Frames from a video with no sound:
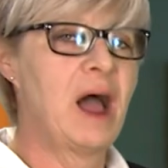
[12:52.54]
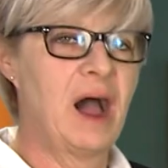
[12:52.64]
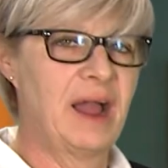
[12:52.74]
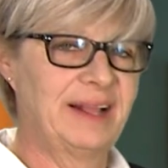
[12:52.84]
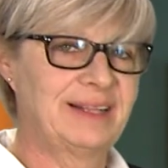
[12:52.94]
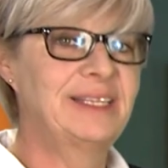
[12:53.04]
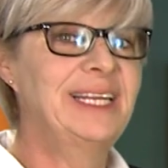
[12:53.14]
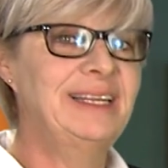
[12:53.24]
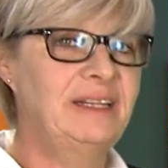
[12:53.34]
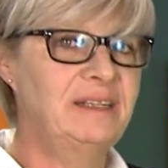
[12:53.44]
I
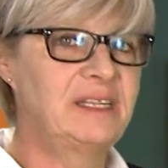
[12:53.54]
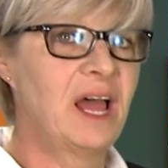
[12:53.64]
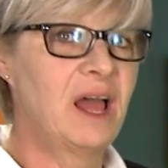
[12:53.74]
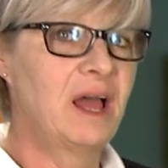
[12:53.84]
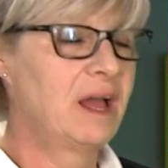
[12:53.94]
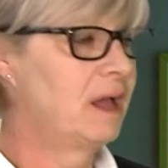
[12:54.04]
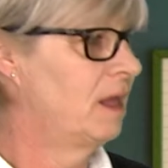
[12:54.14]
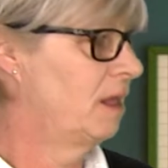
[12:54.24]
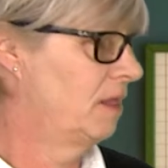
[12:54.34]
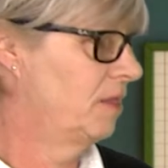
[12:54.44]
cleaned
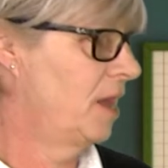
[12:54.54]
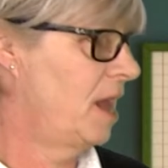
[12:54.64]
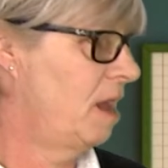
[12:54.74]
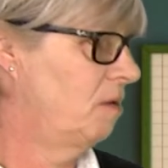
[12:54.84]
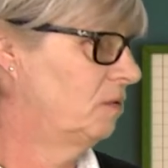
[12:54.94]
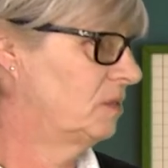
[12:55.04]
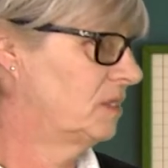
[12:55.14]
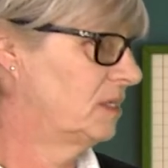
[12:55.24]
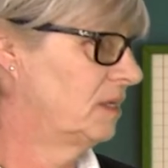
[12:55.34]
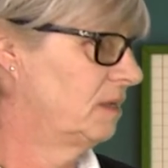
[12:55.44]
the
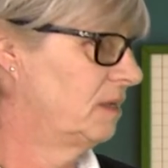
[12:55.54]
house.